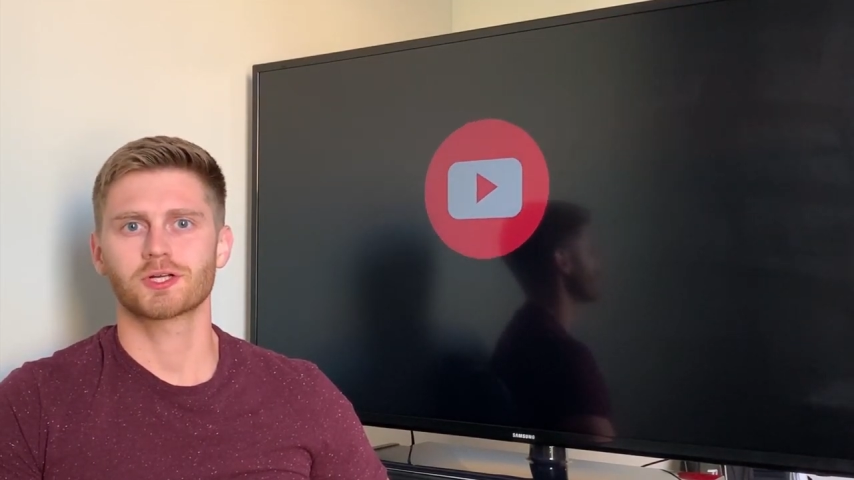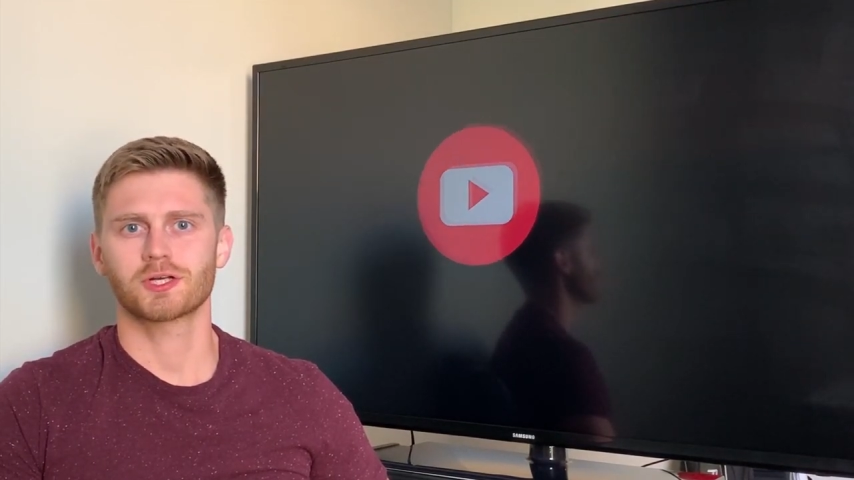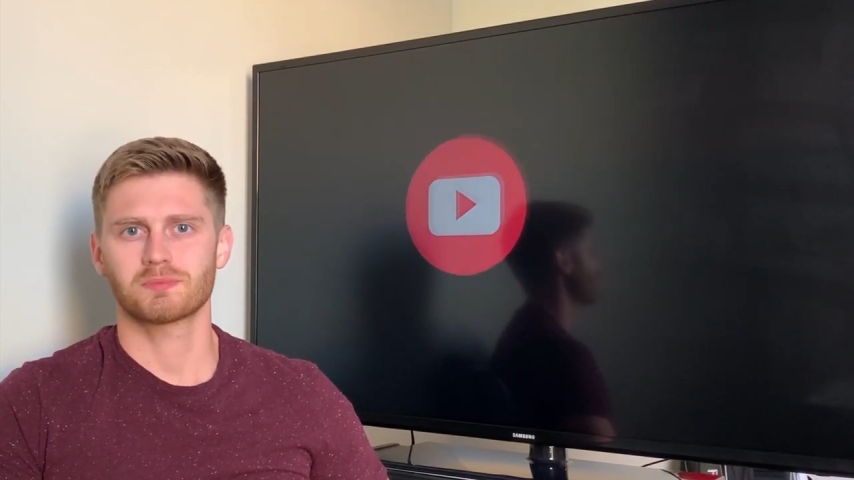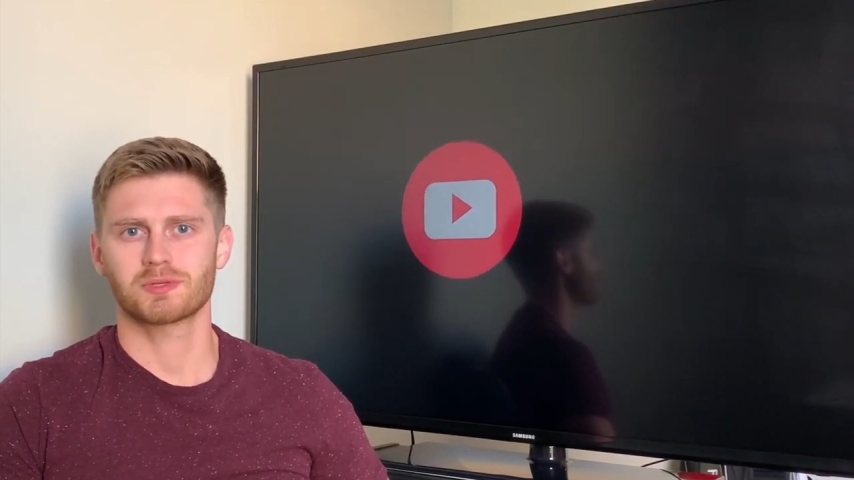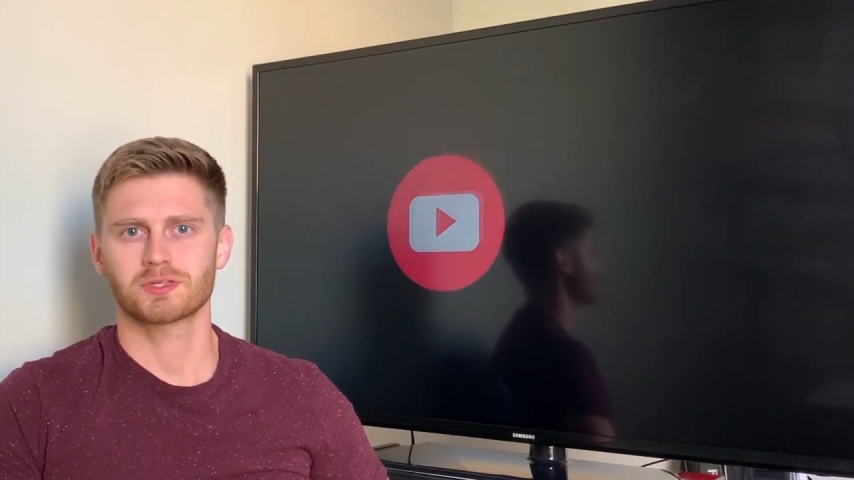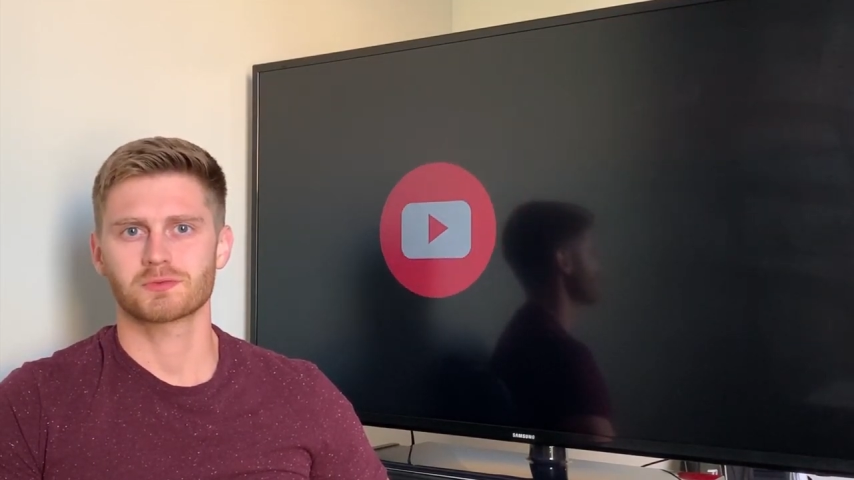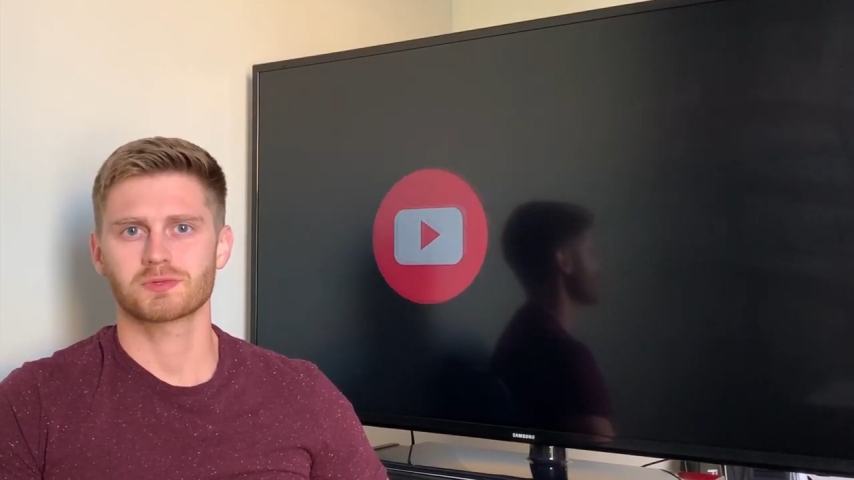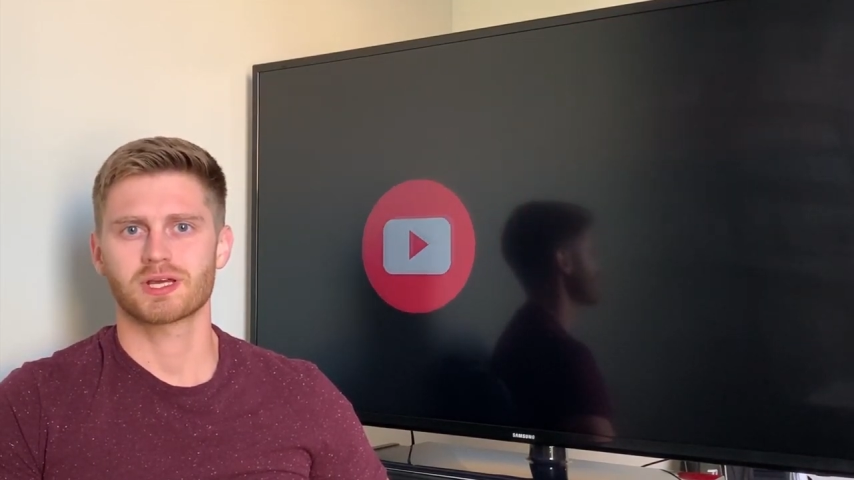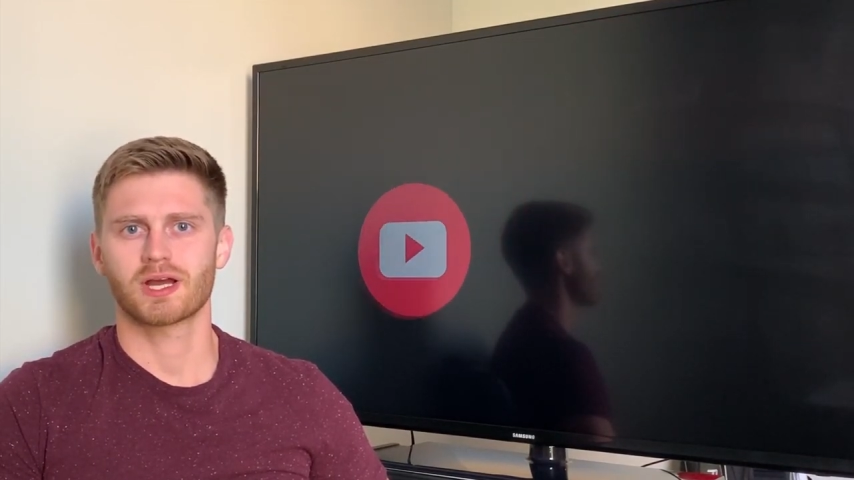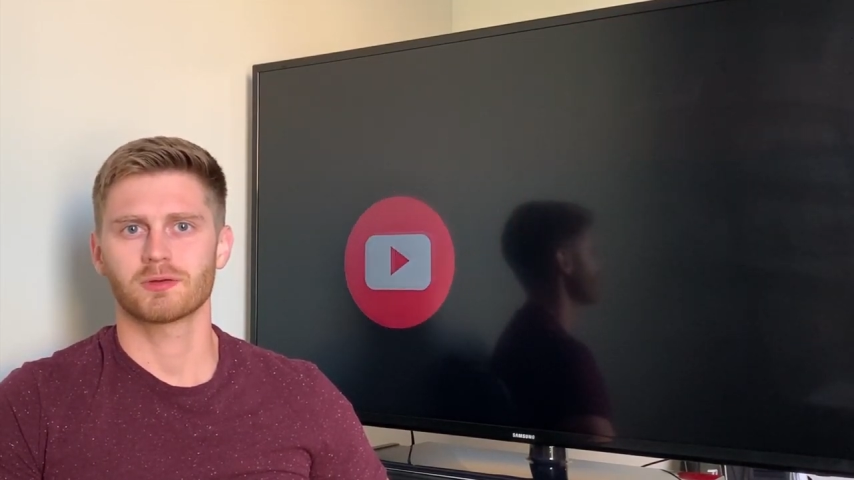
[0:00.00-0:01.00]
company's
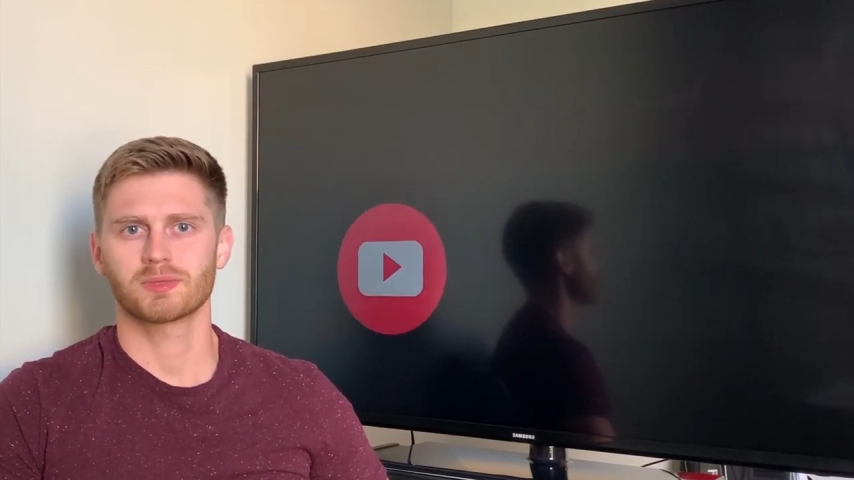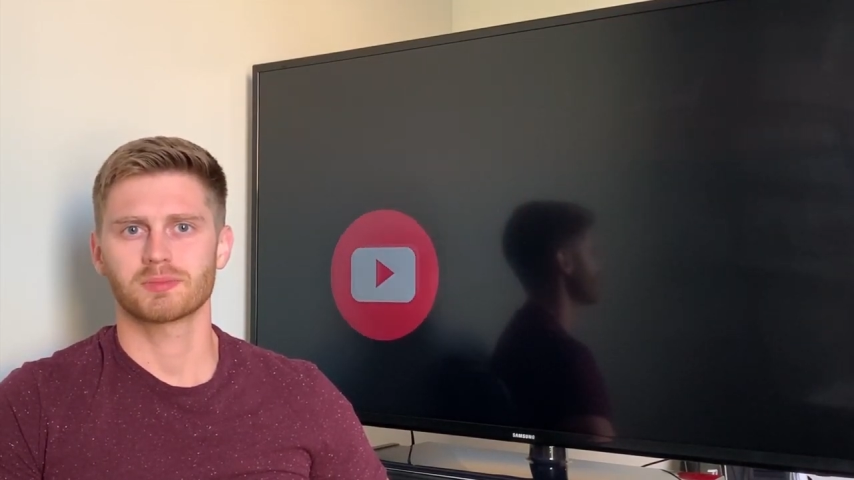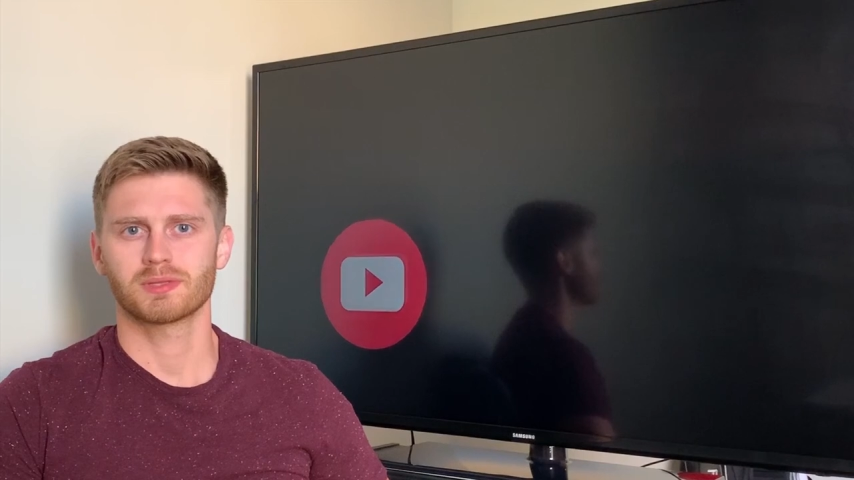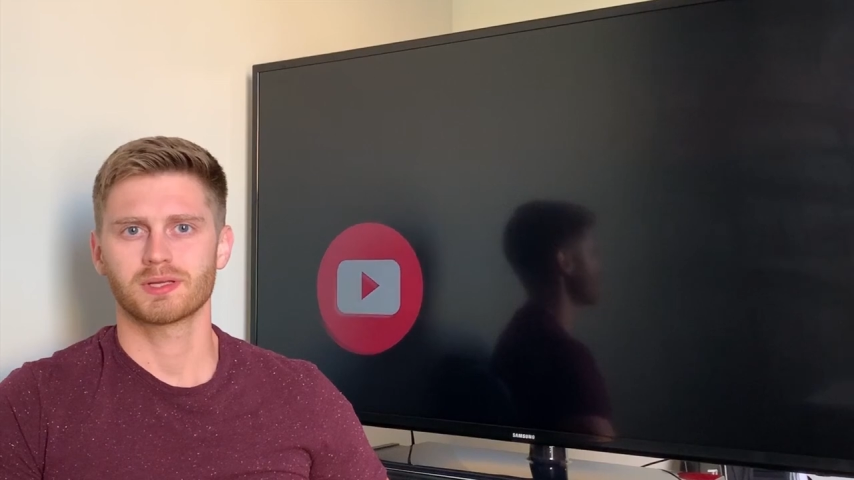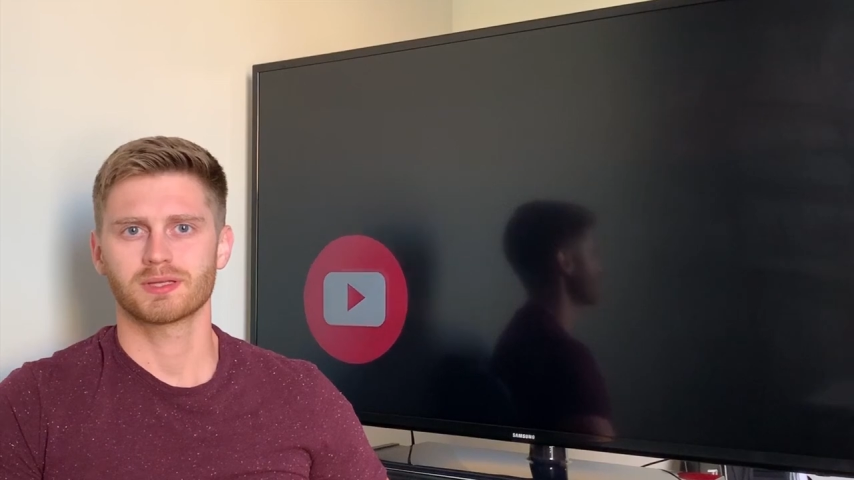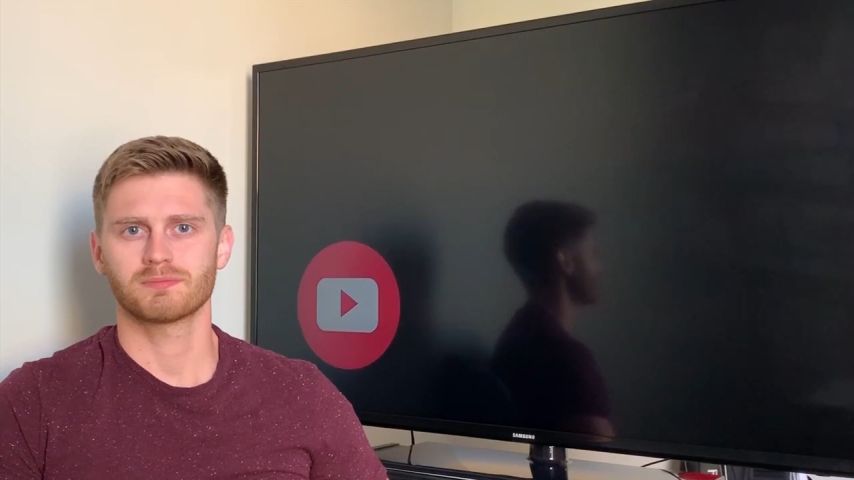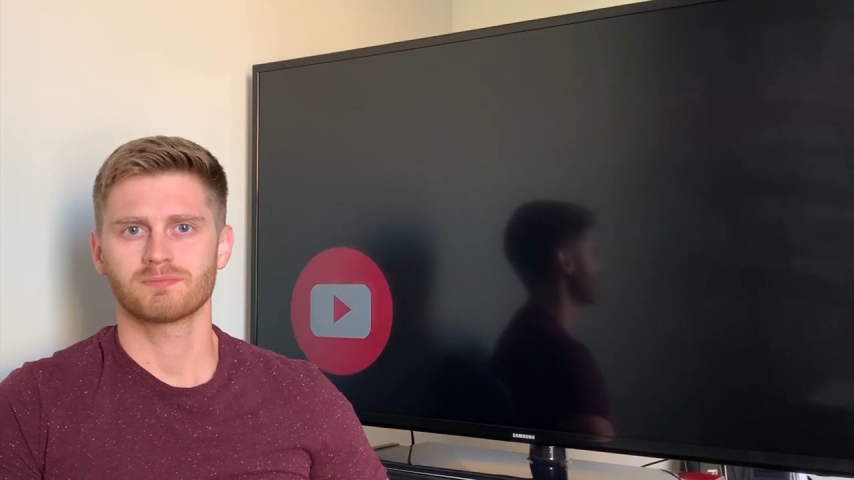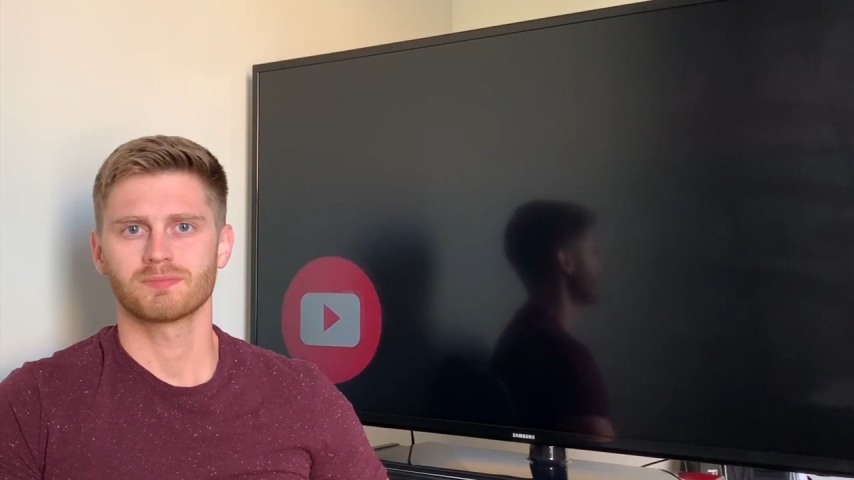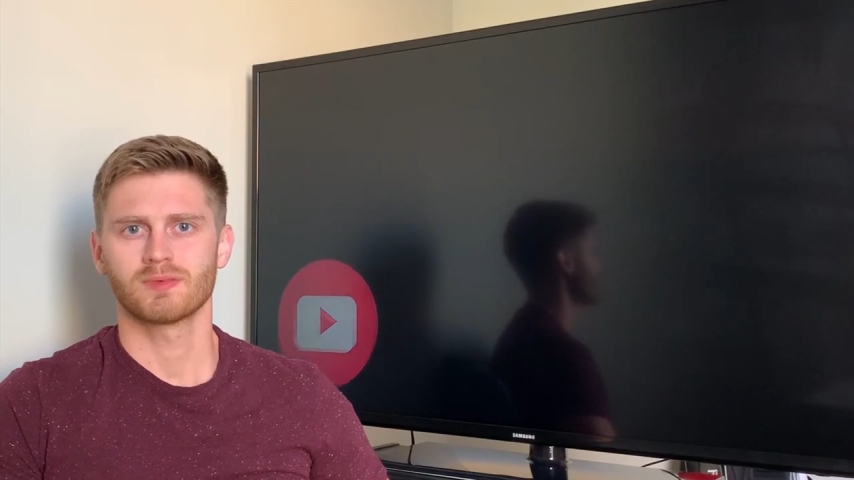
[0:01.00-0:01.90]
retirement plan.